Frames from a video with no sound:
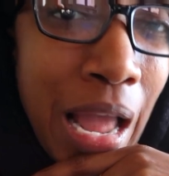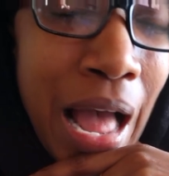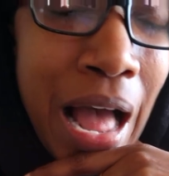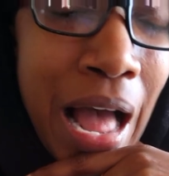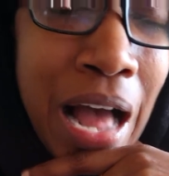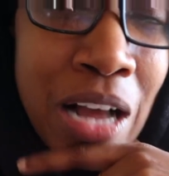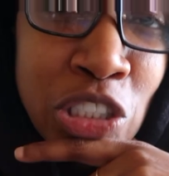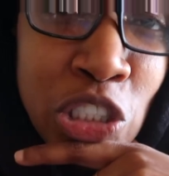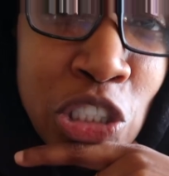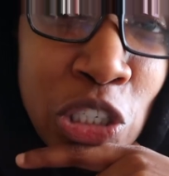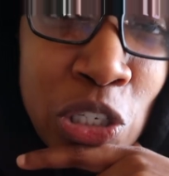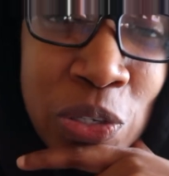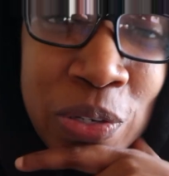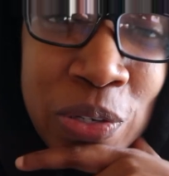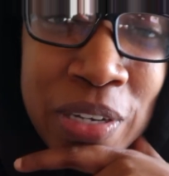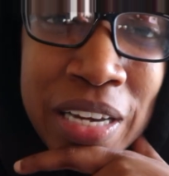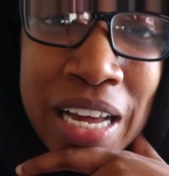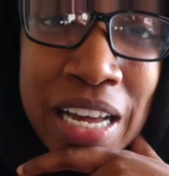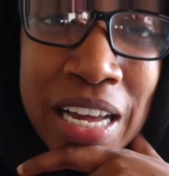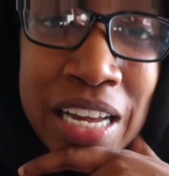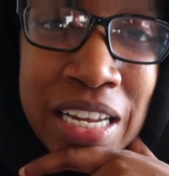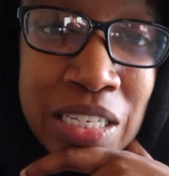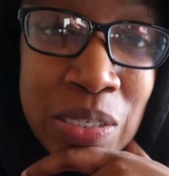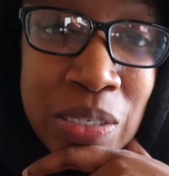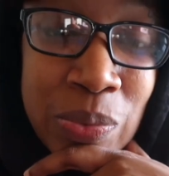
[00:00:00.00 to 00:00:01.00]
I'll show you
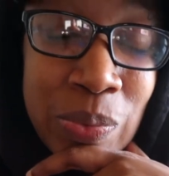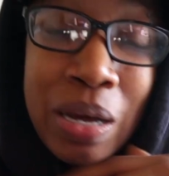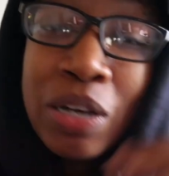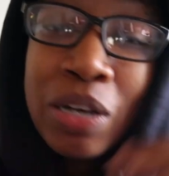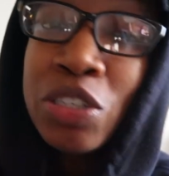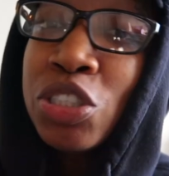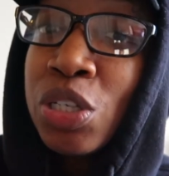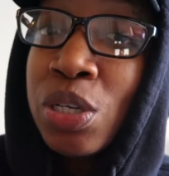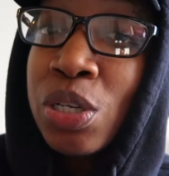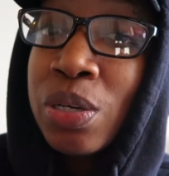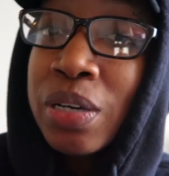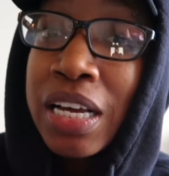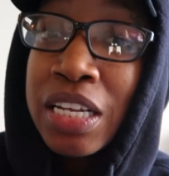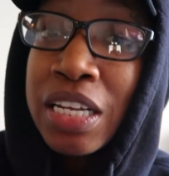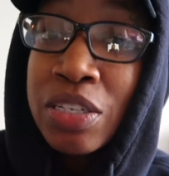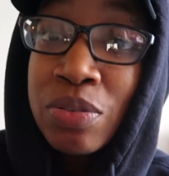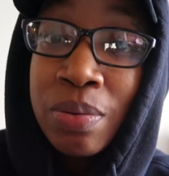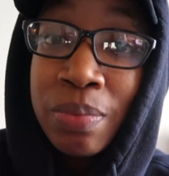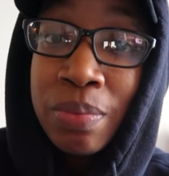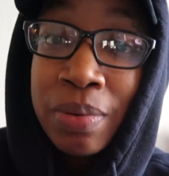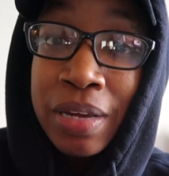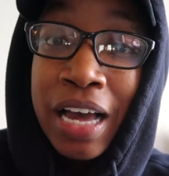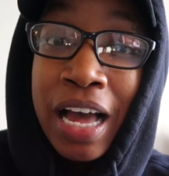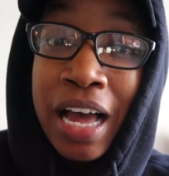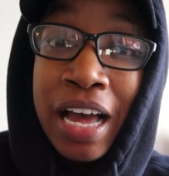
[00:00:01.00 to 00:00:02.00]
guys
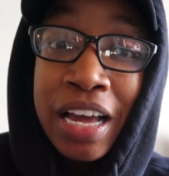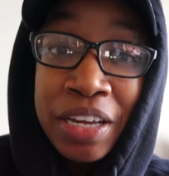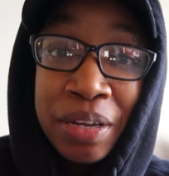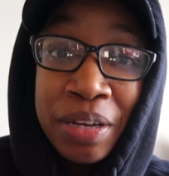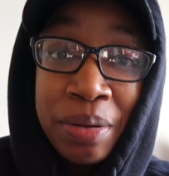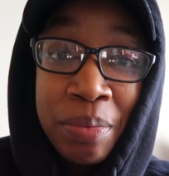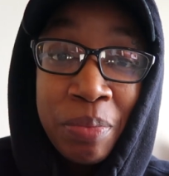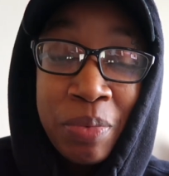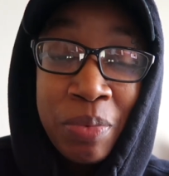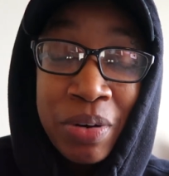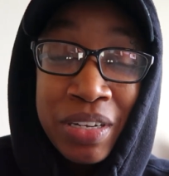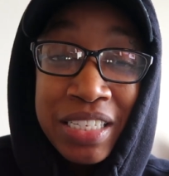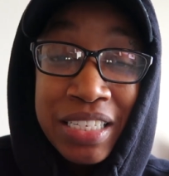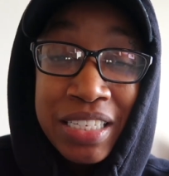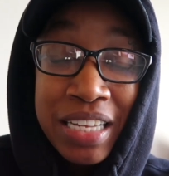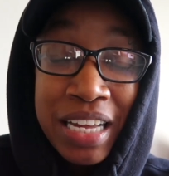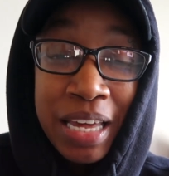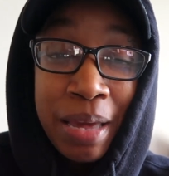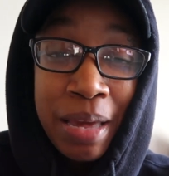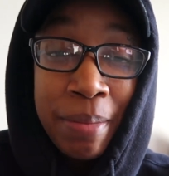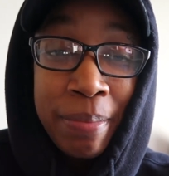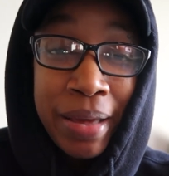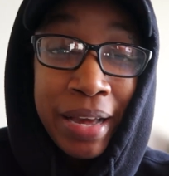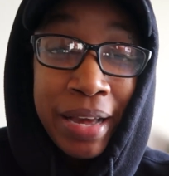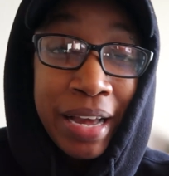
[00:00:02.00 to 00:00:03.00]
what we got him once I
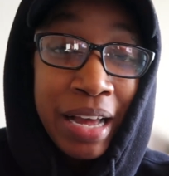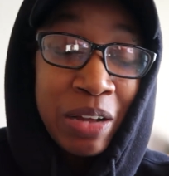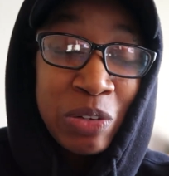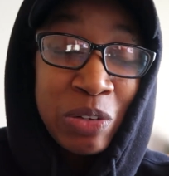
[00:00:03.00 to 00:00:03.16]
get back.